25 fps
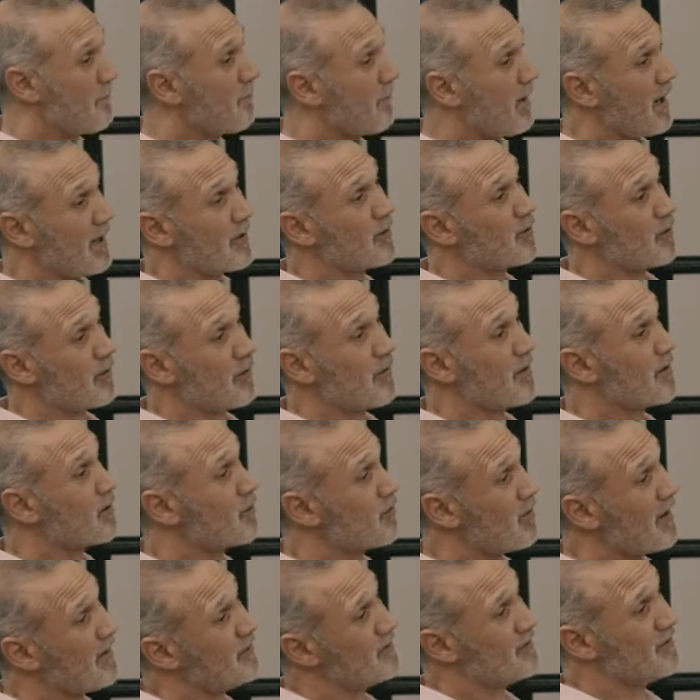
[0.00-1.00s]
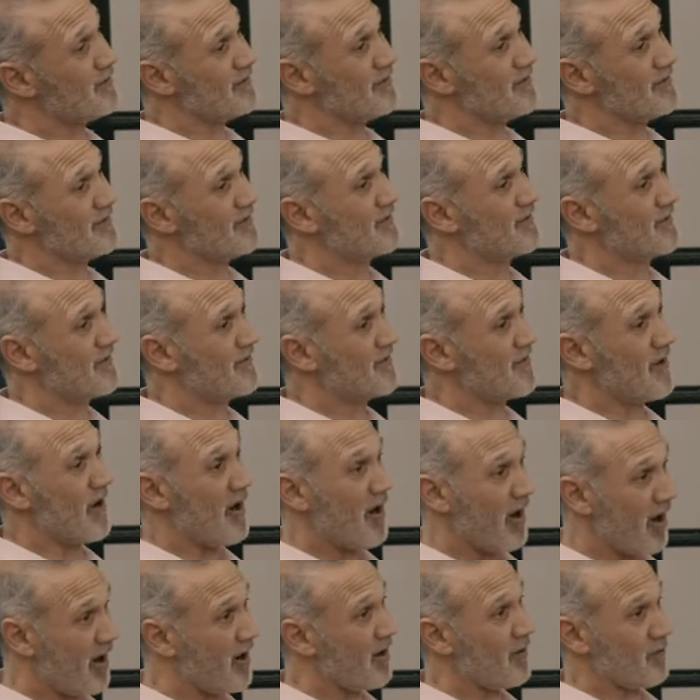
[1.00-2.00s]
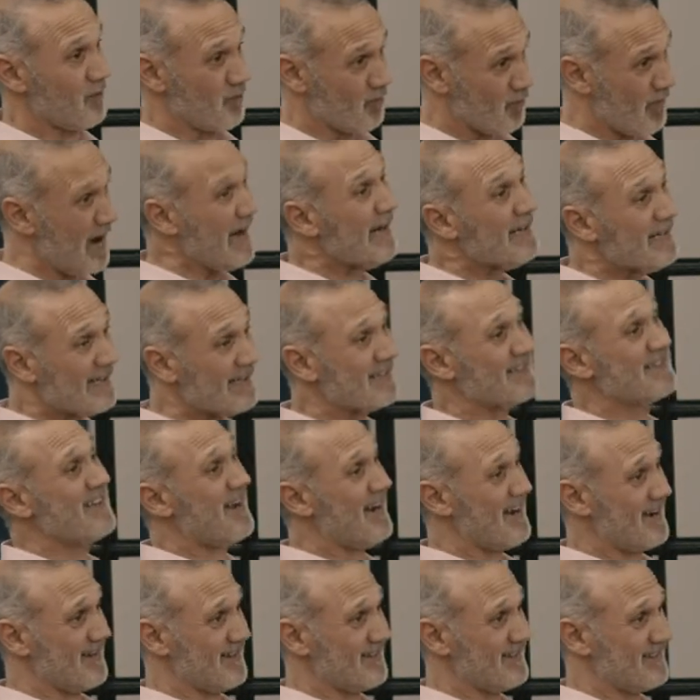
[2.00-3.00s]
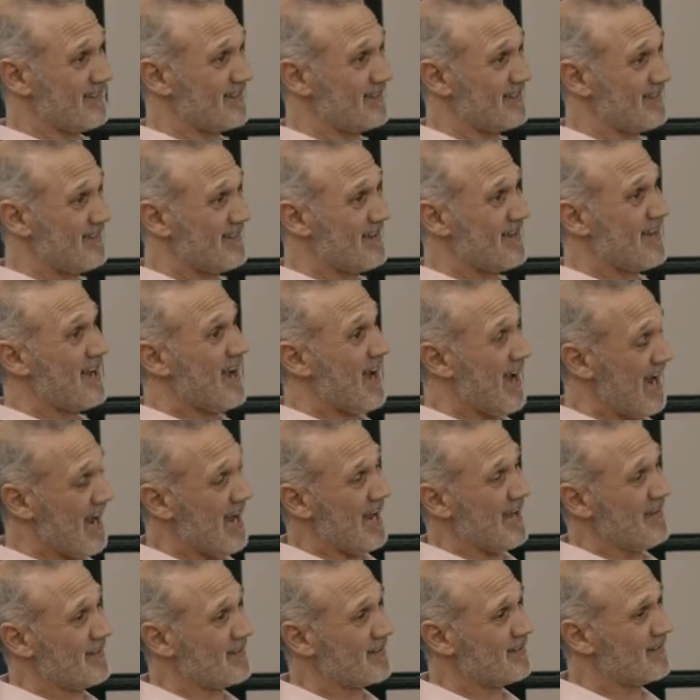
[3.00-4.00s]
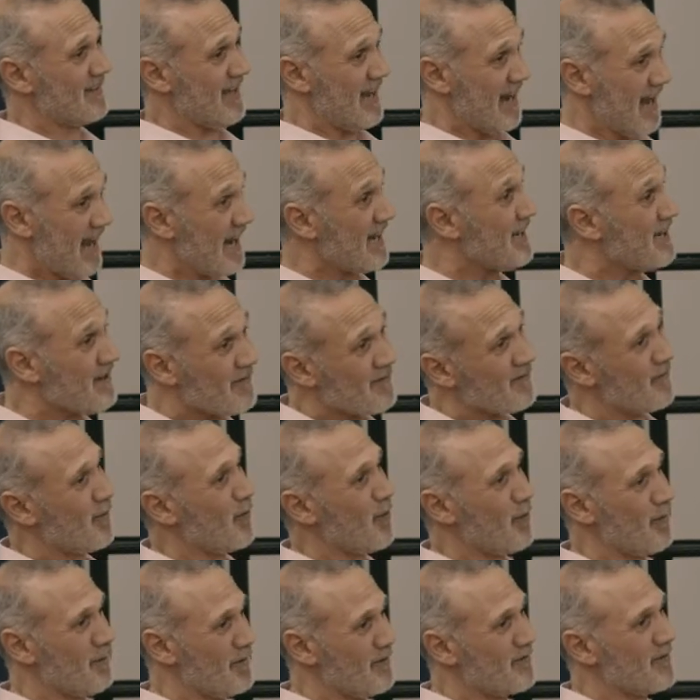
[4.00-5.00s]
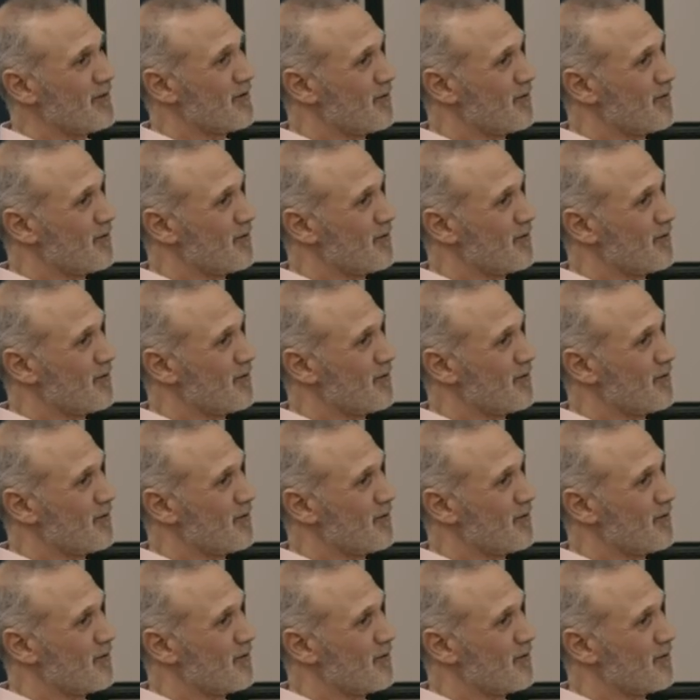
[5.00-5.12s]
microaggressions that aren't recognised as any form of